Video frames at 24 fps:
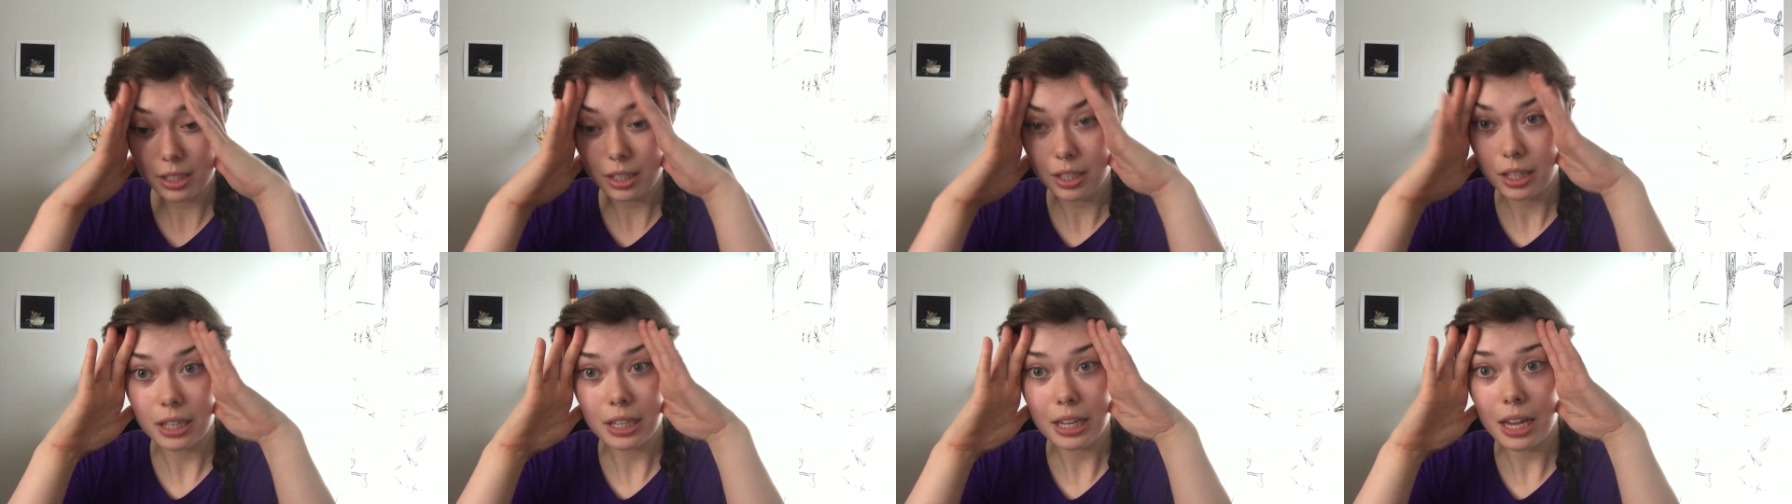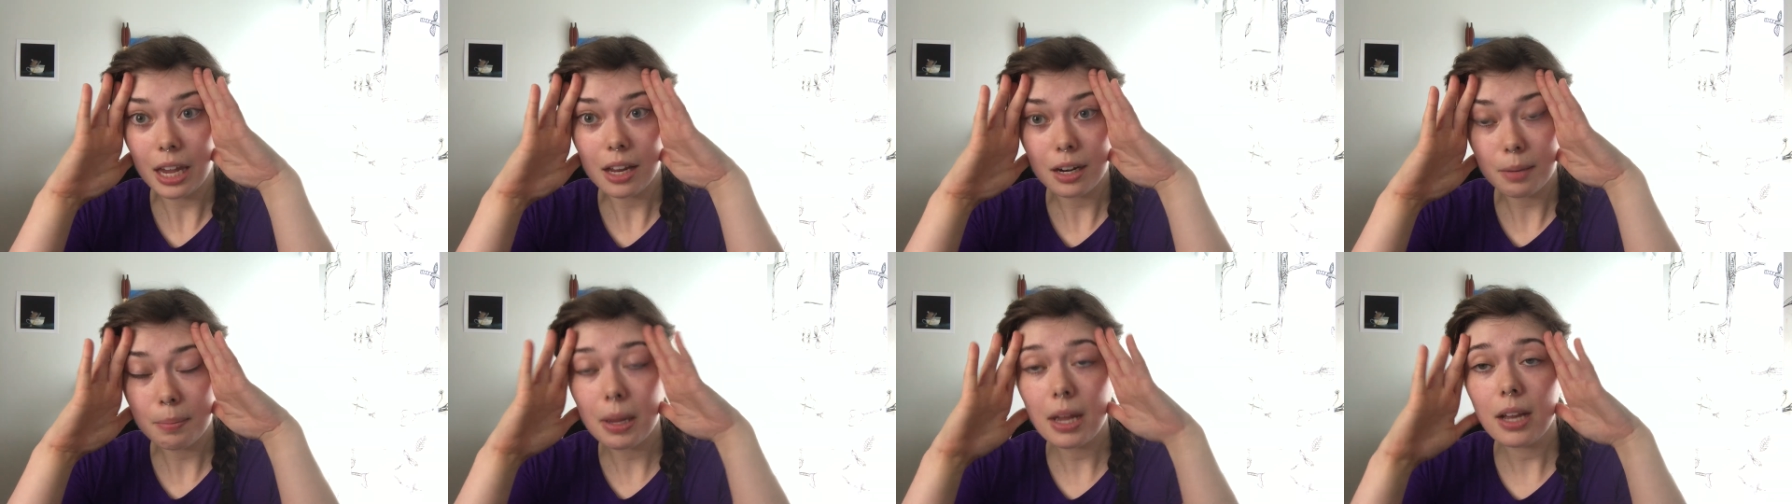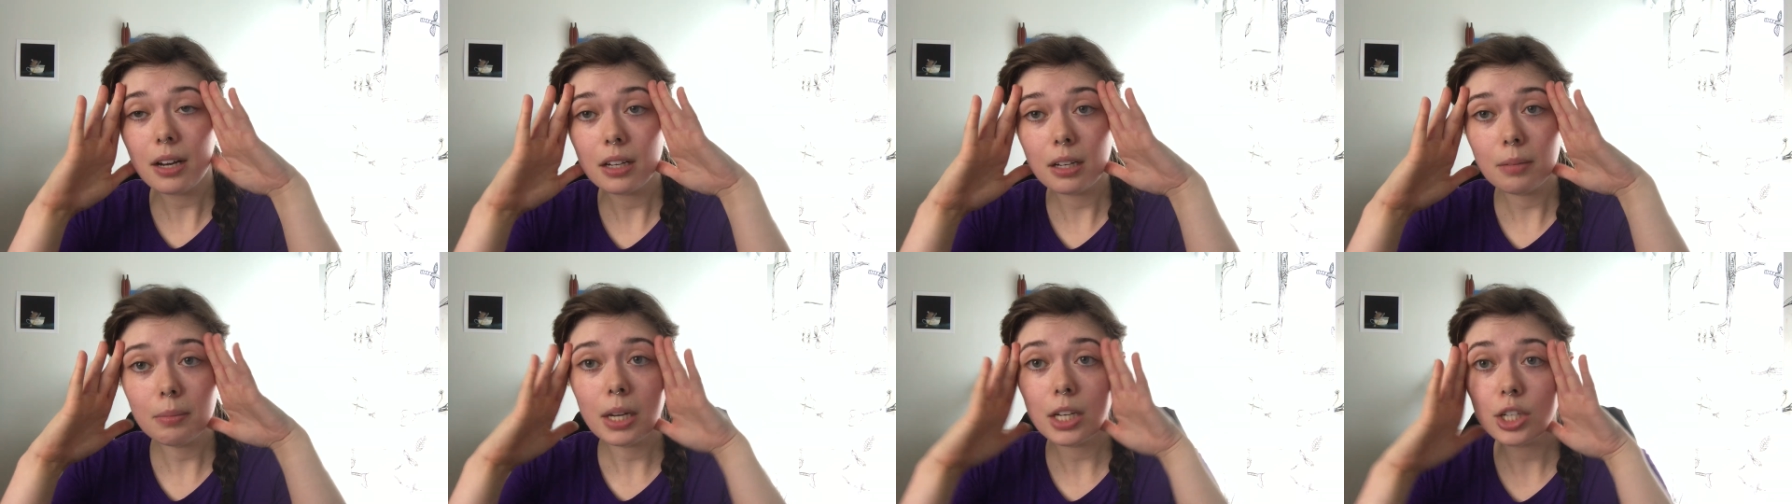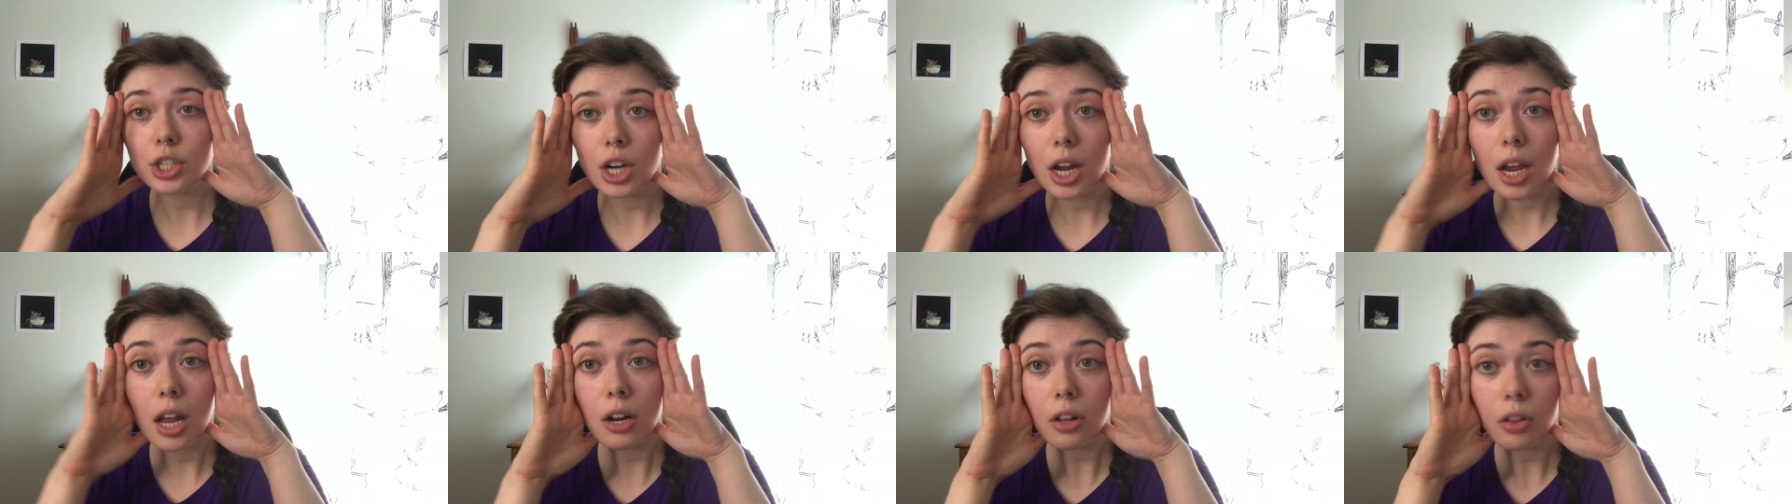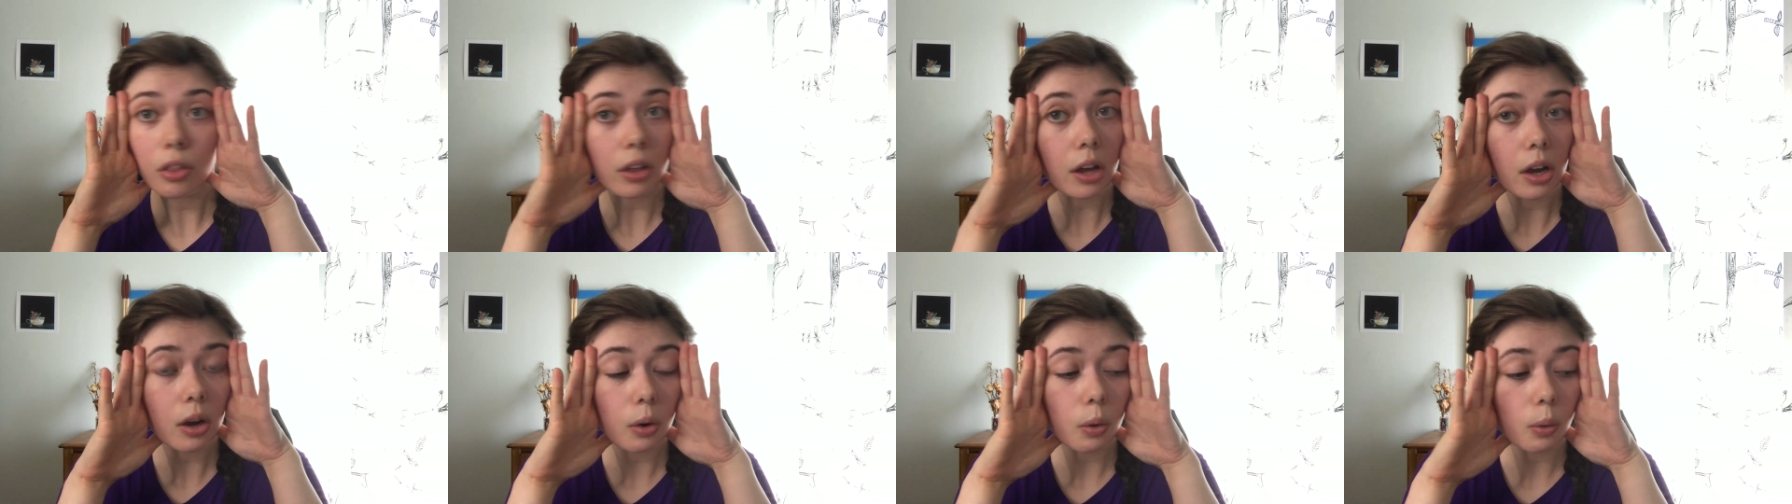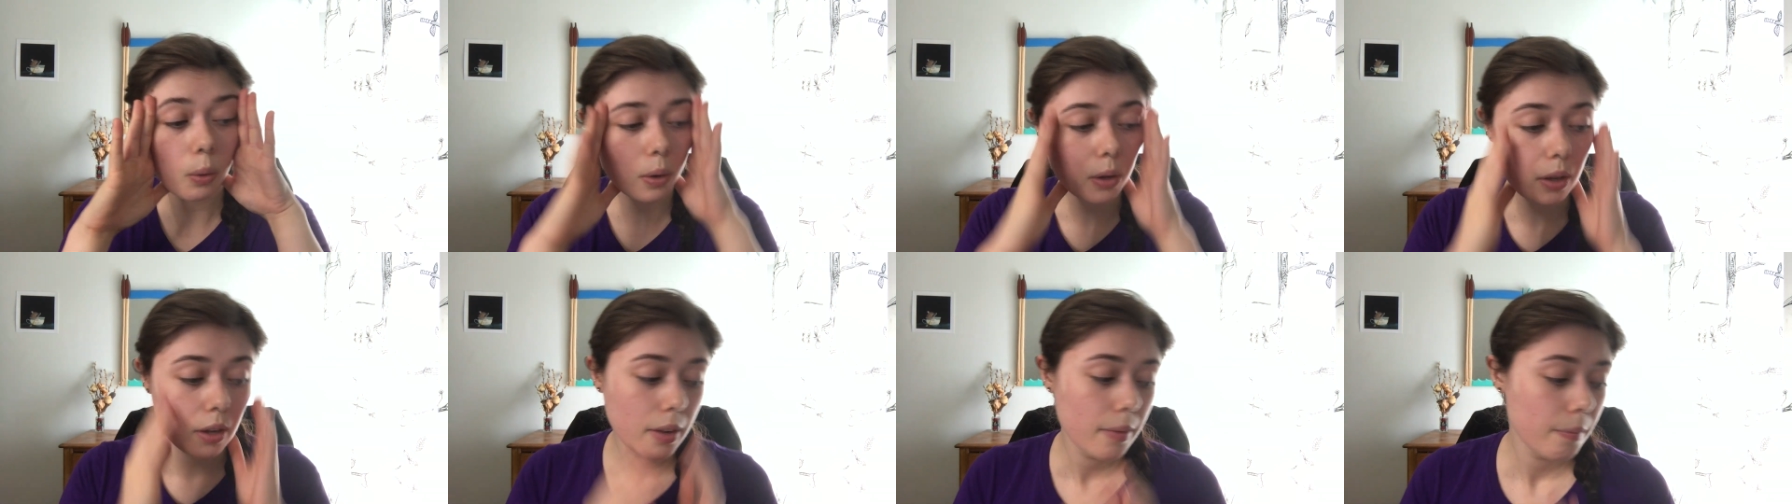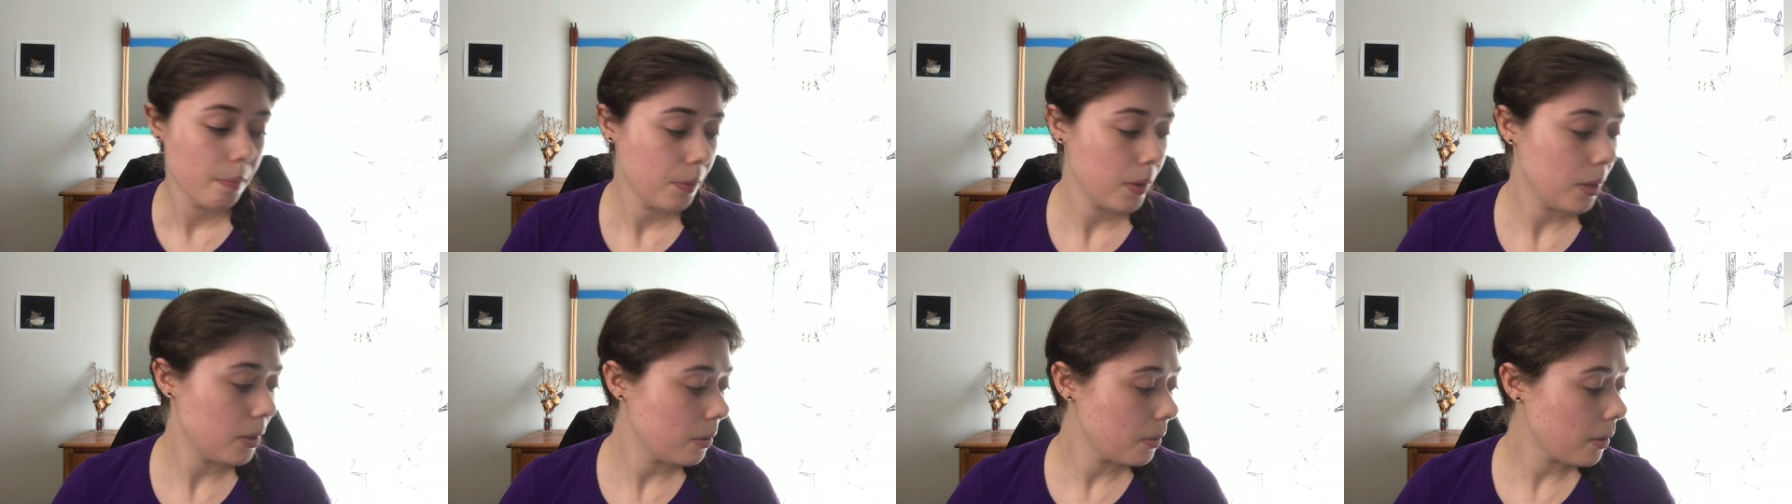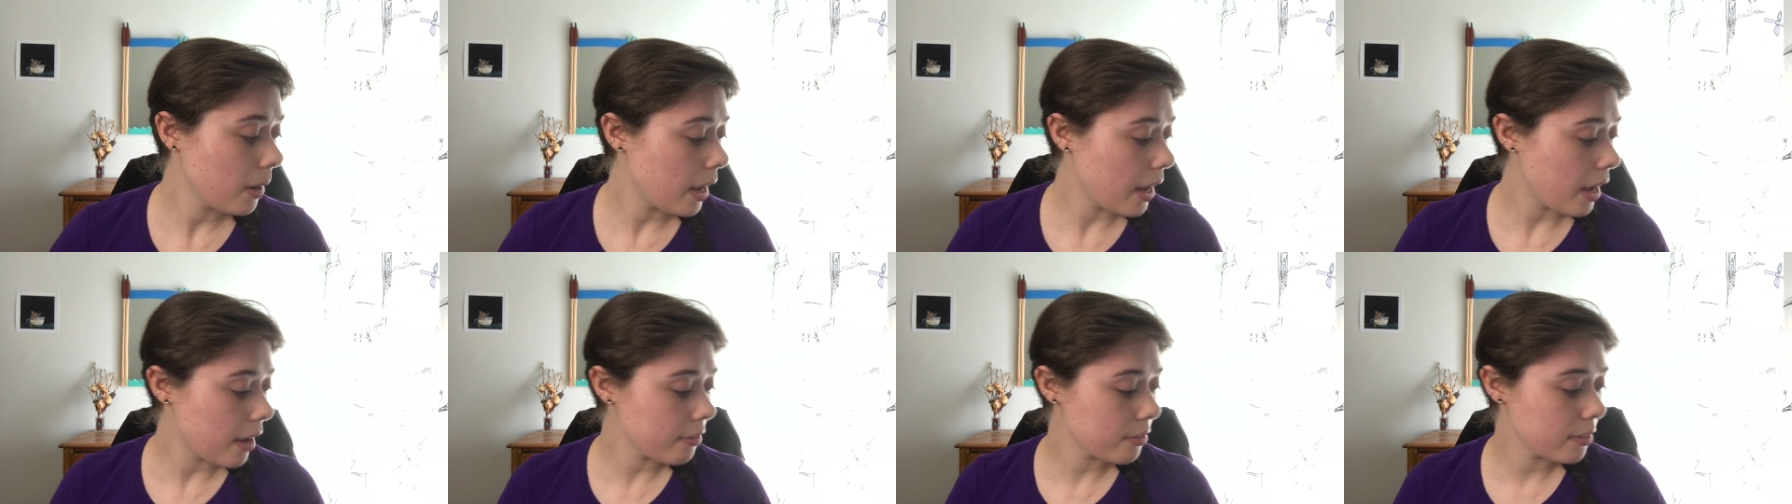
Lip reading: I can't abandon my channel though, you know, I